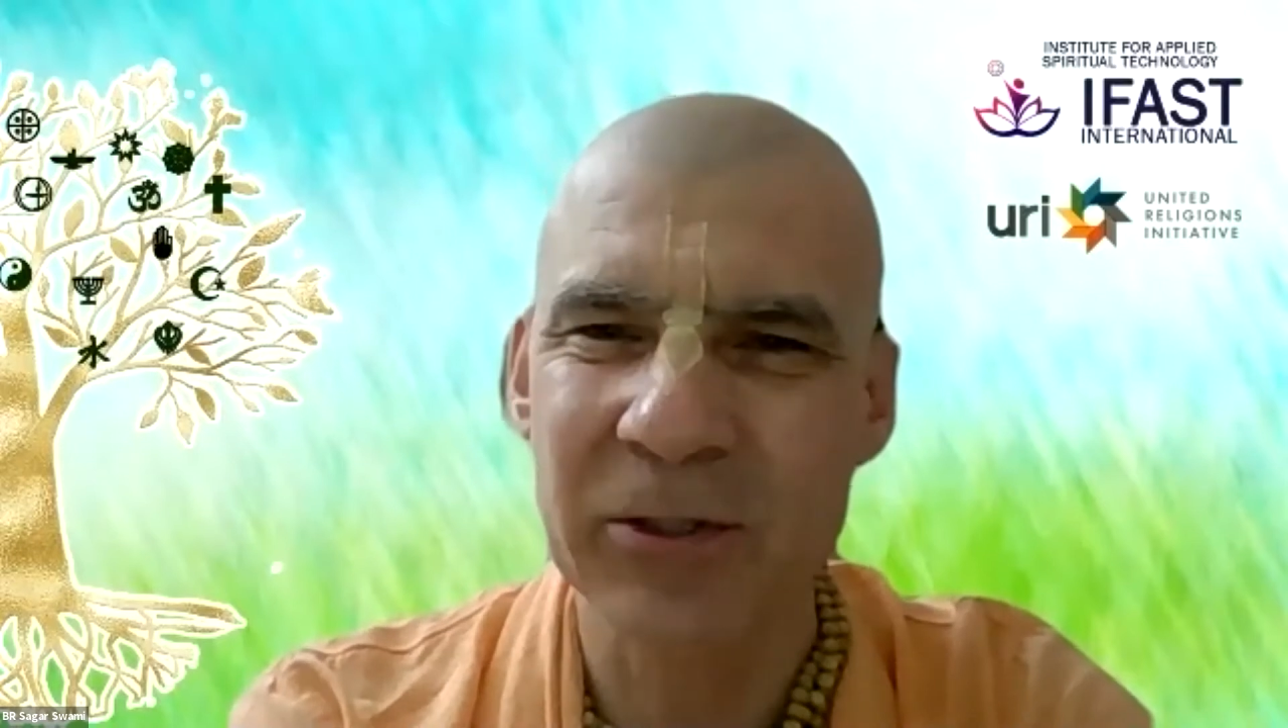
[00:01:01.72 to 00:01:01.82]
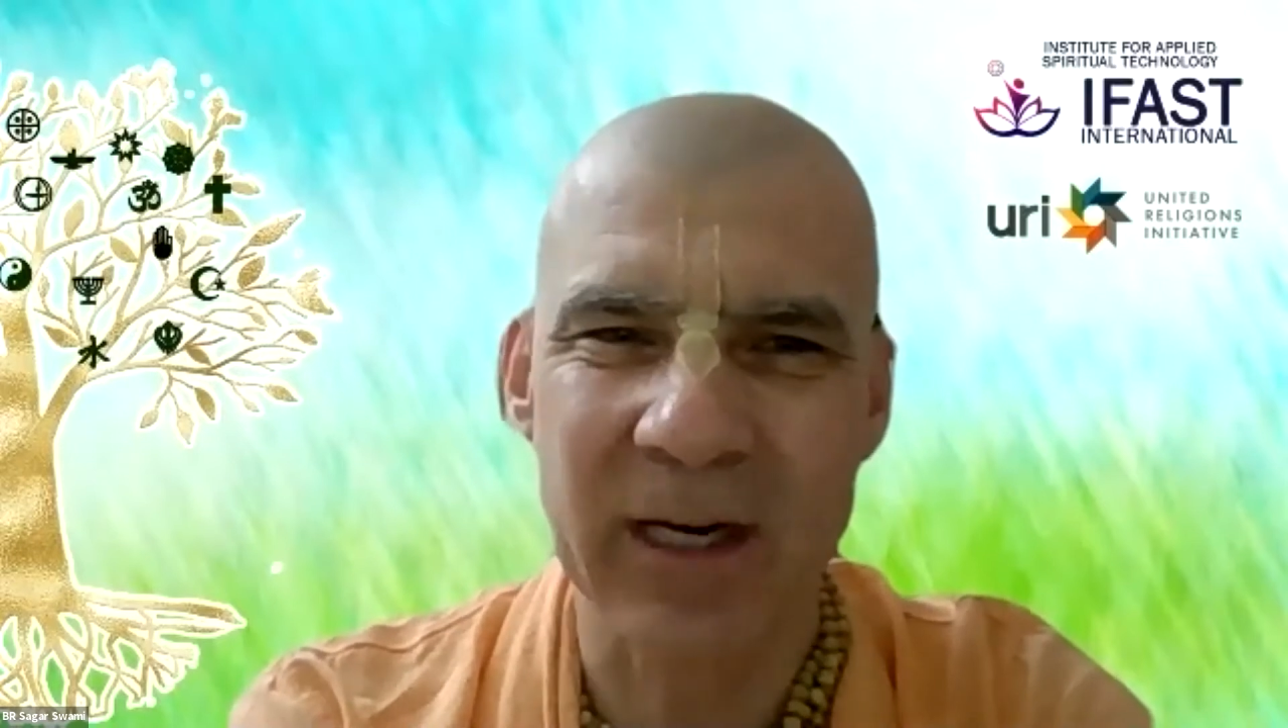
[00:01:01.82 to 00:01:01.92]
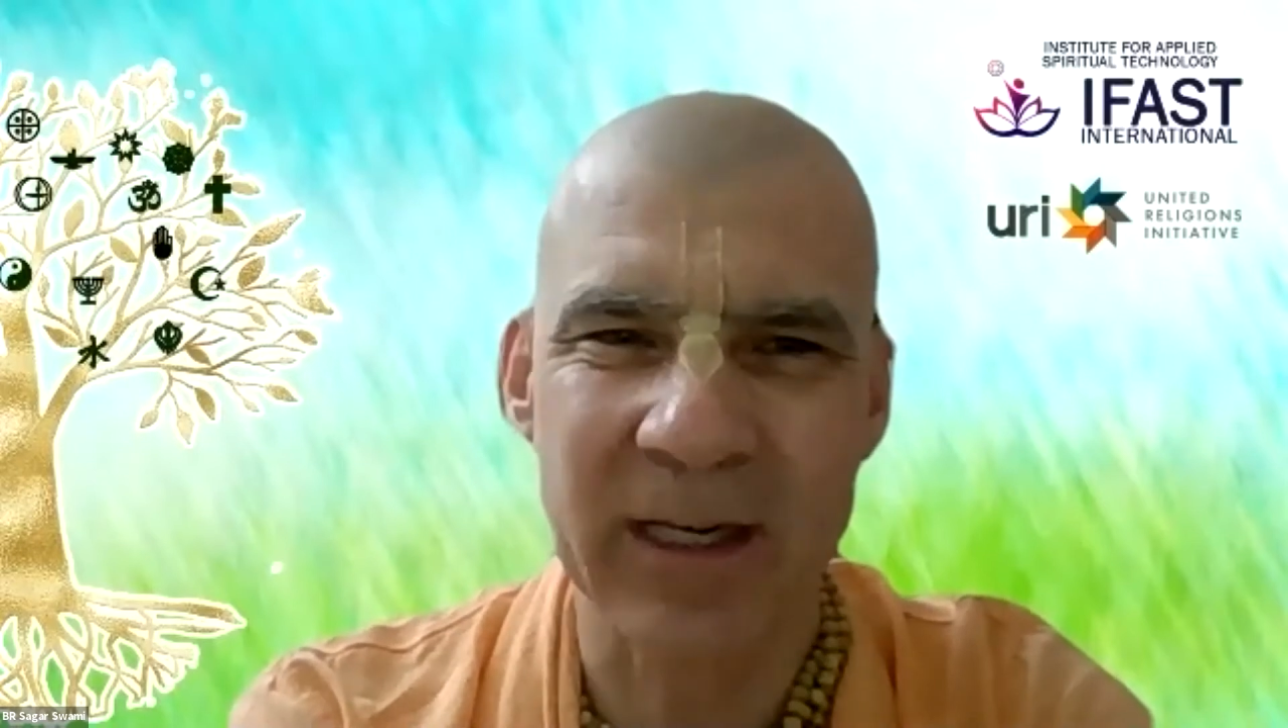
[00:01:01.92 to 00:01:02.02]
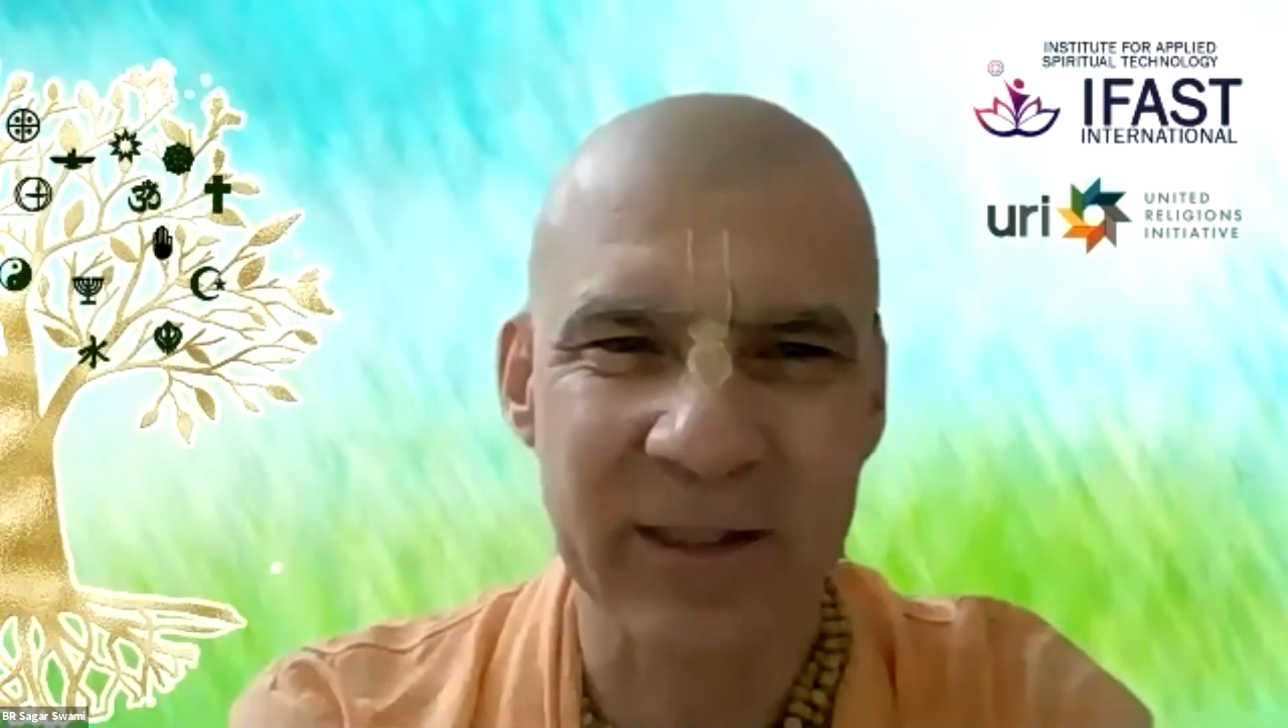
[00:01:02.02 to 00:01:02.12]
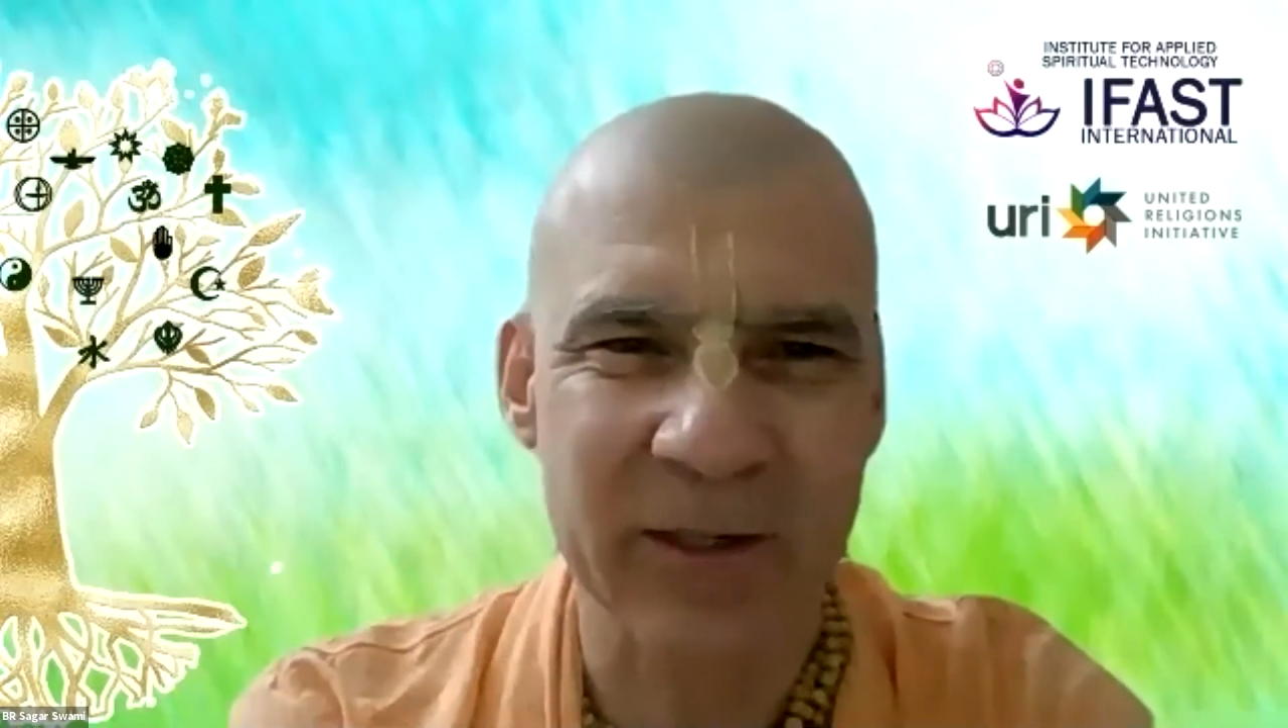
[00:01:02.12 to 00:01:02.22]

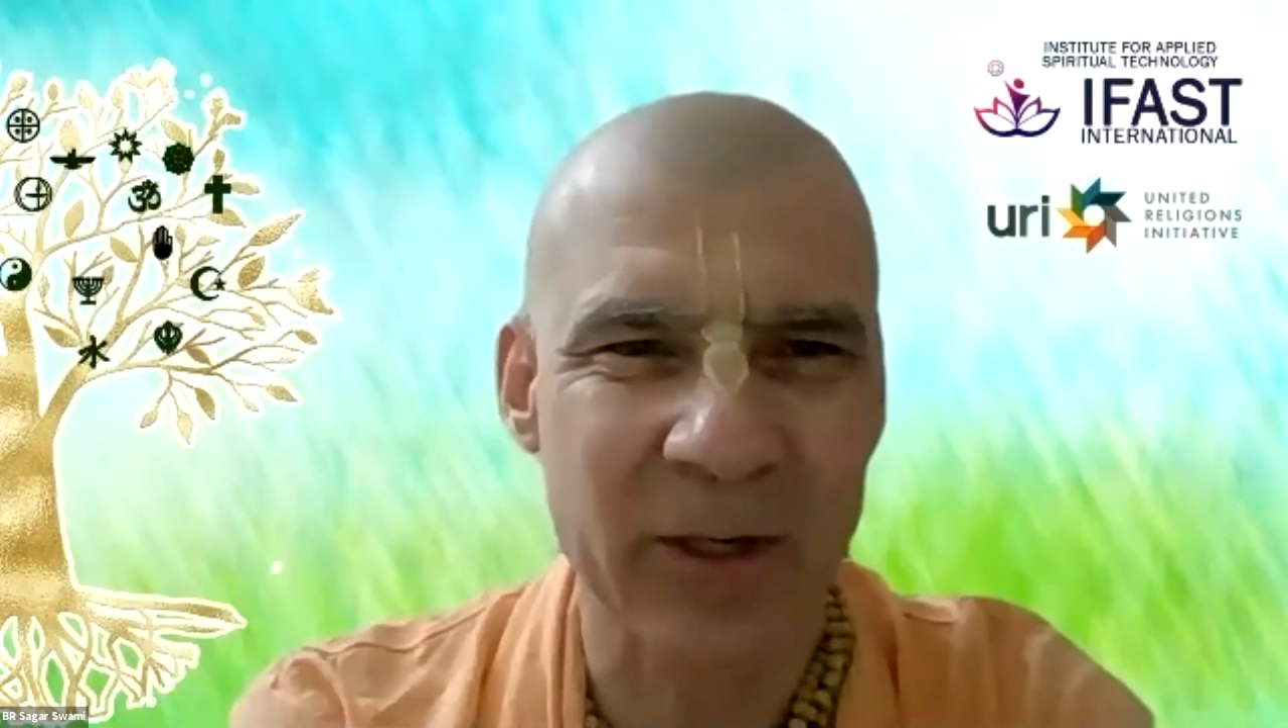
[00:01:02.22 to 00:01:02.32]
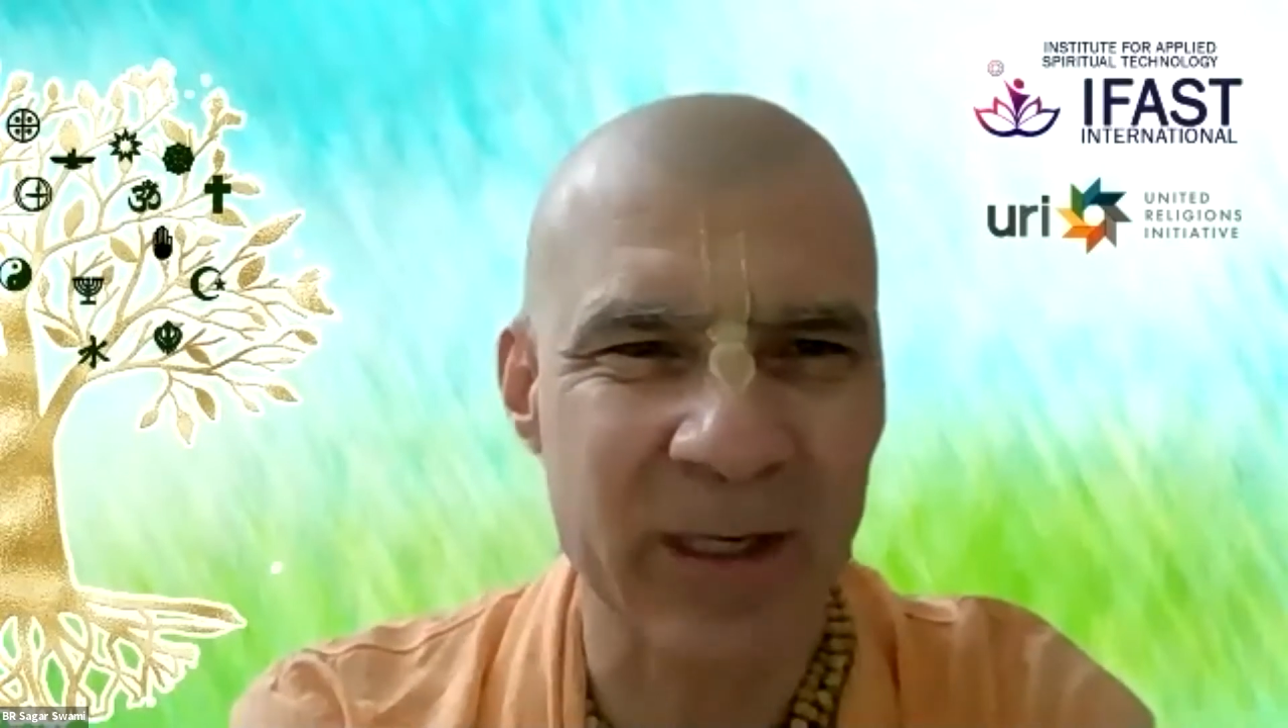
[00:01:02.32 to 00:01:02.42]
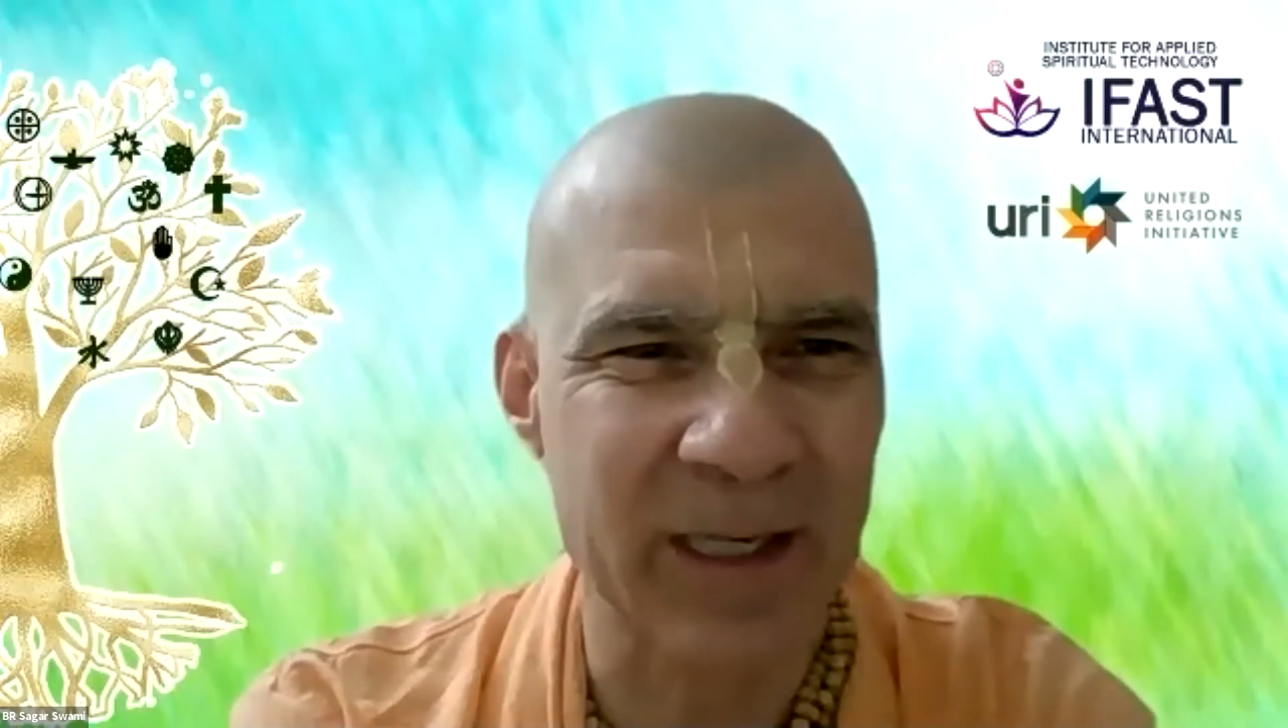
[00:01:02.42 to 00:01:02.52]
chant the holy